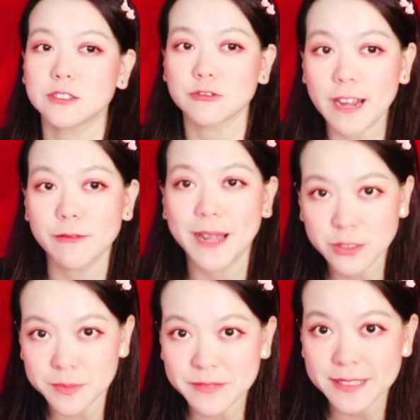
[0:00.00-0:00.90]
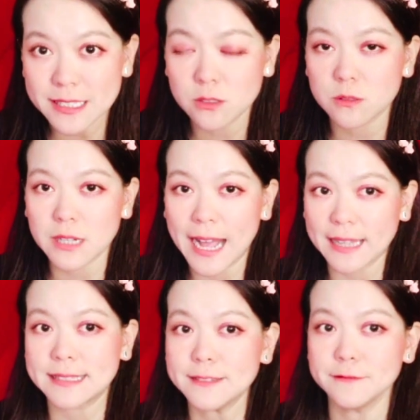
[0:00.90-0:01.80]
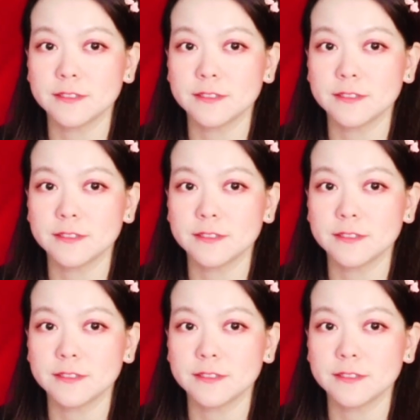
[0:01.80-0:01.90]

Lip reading: great way to be physical active,